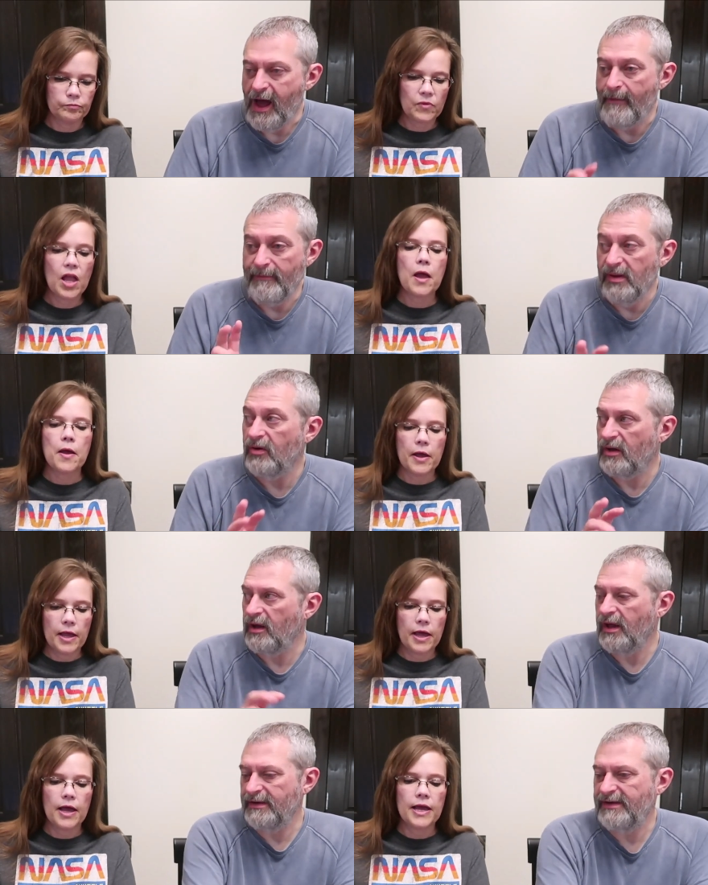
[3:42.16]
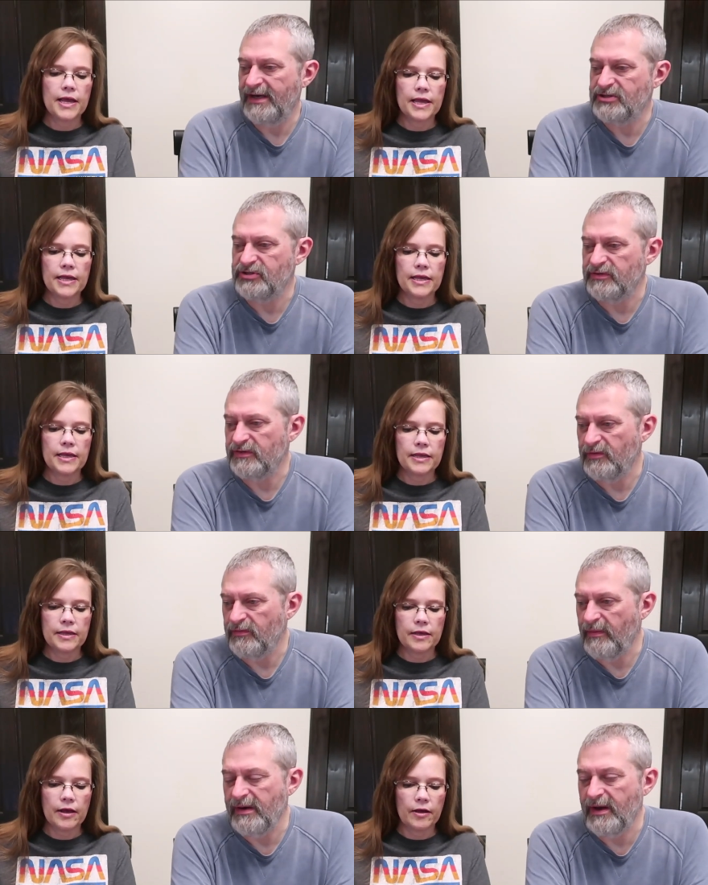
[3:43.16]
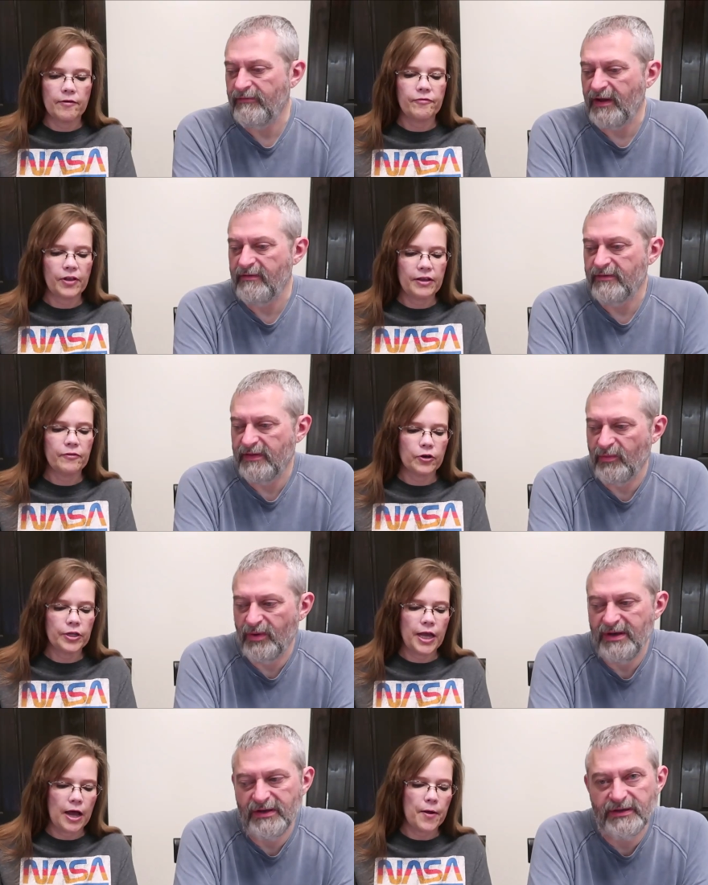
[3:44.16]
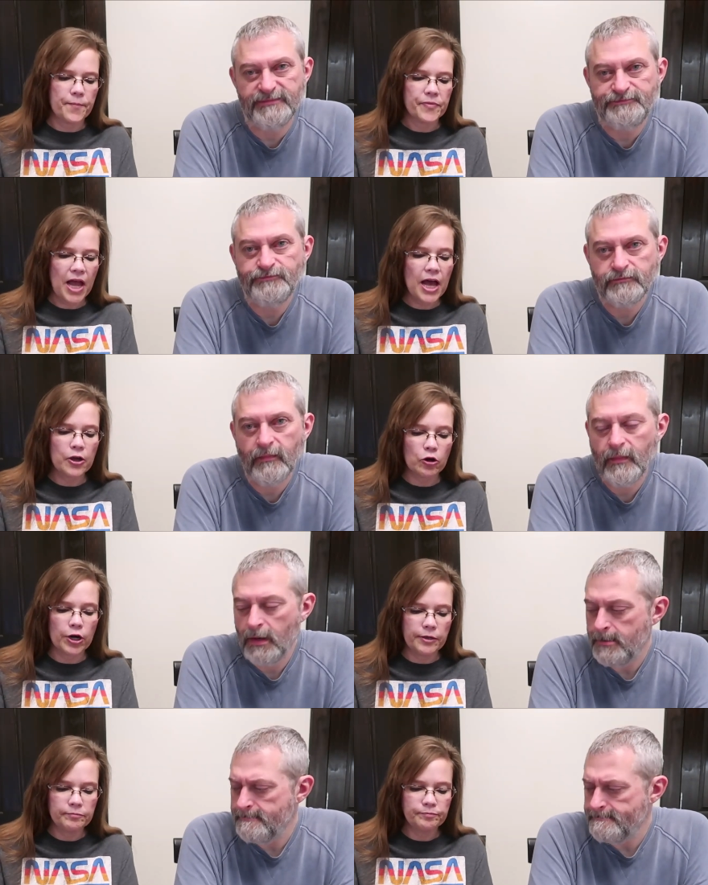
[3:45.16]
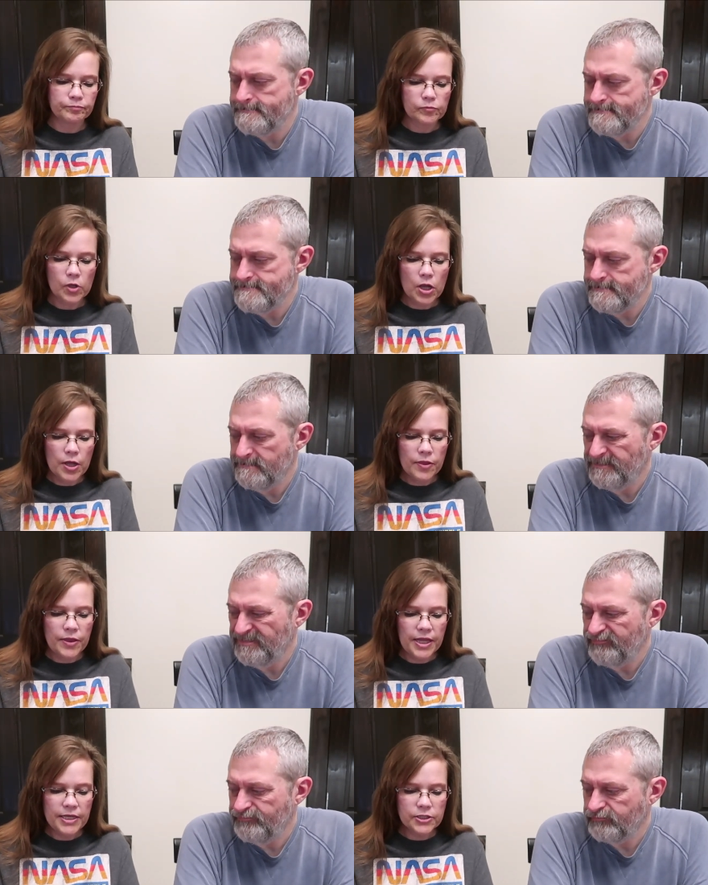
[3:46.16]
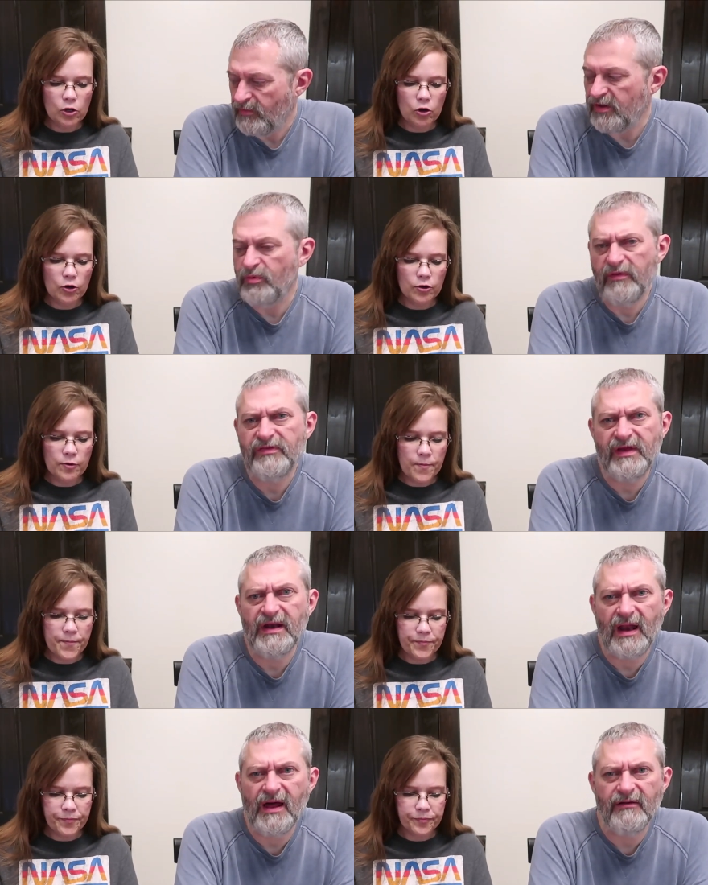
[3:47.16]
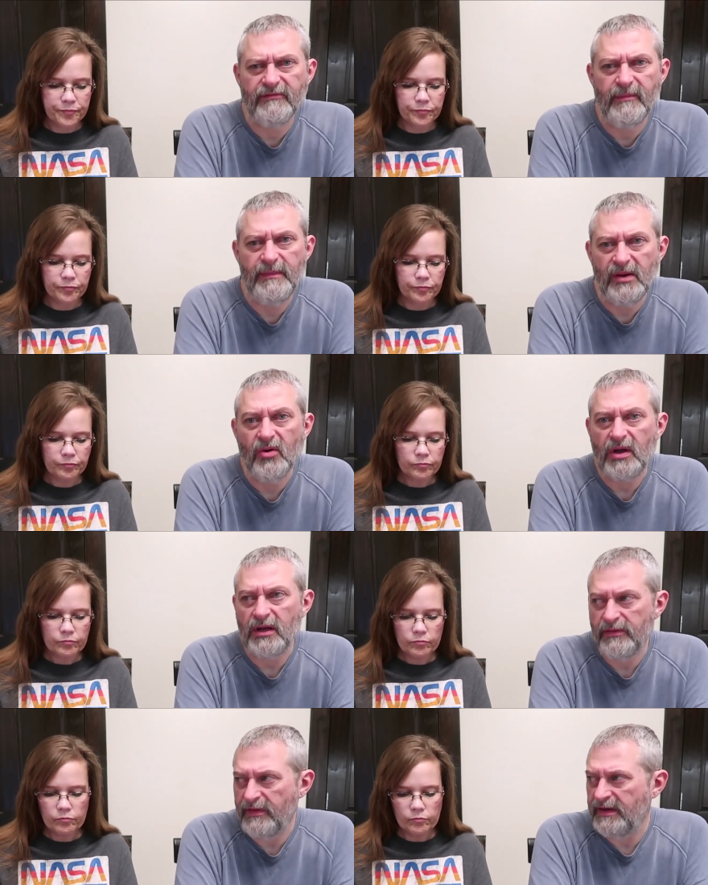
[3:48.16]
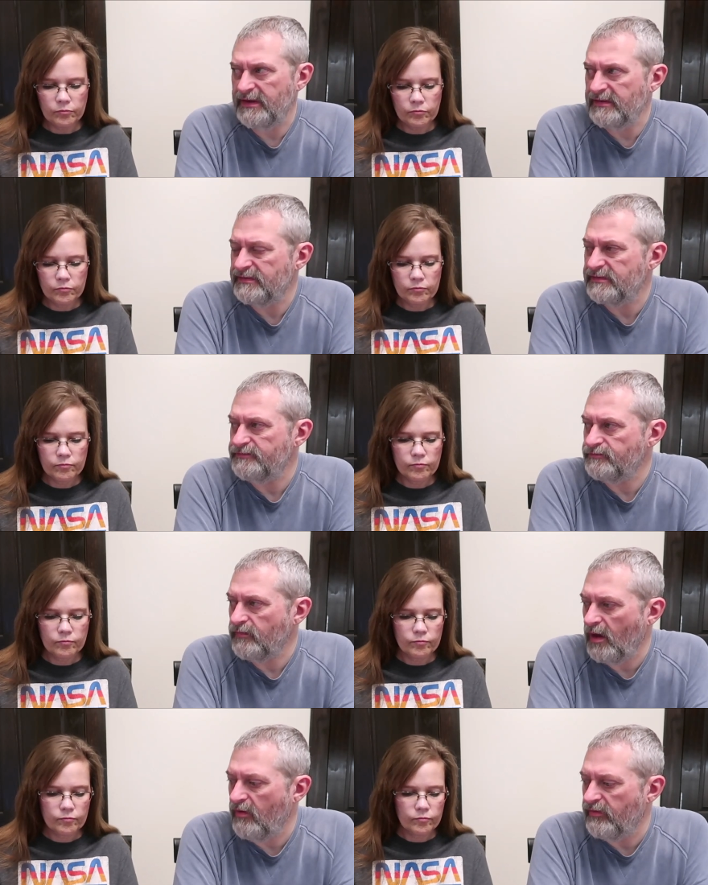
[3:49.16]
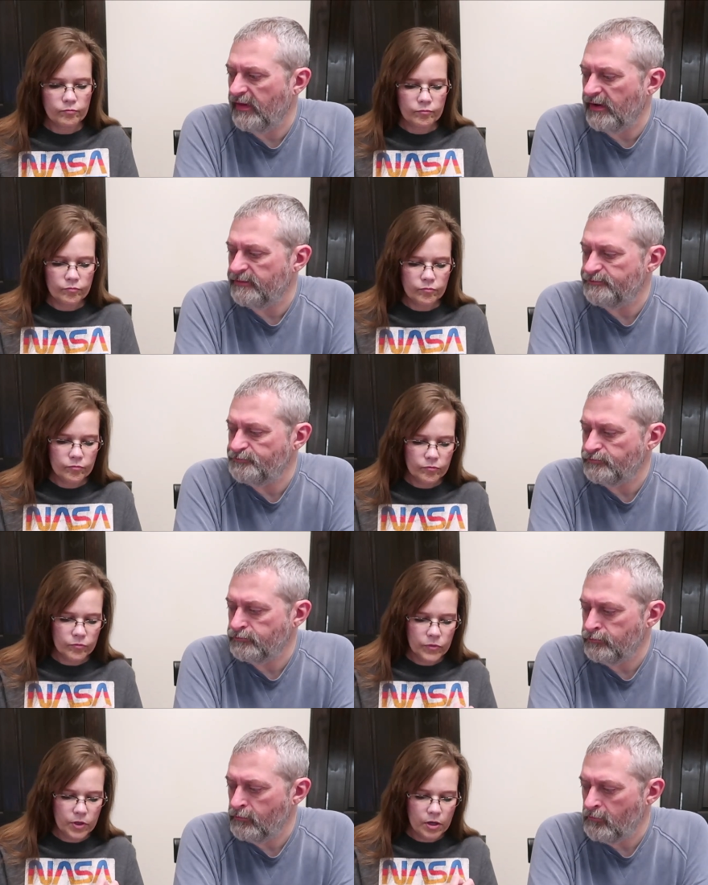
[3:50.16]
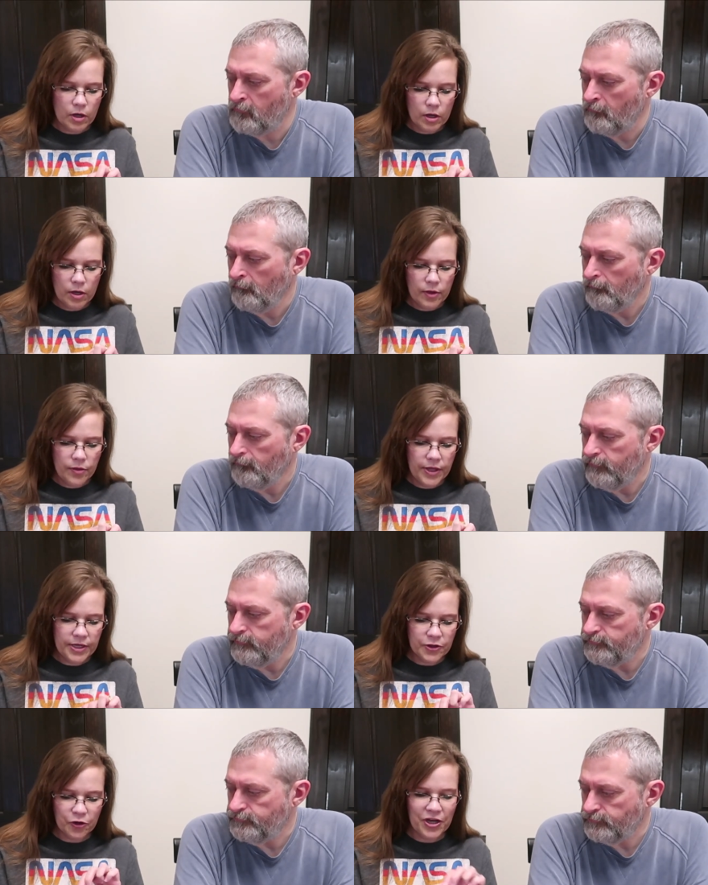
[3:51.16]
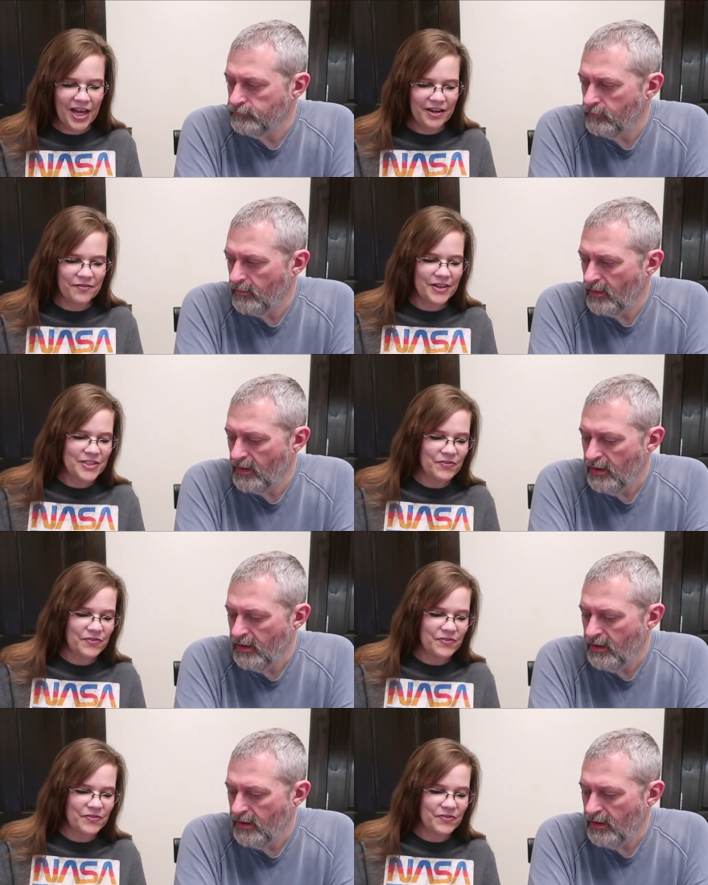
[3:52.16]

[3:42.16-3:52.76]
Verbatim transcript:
Speaker 1: a milk-like texture. That, I mean, a flavor than we do. I agree.
Speaker 2: These
Speaker 1: are... Because we've seen a lot of milk things over there.
Speaker 2: The, they're kind of, it's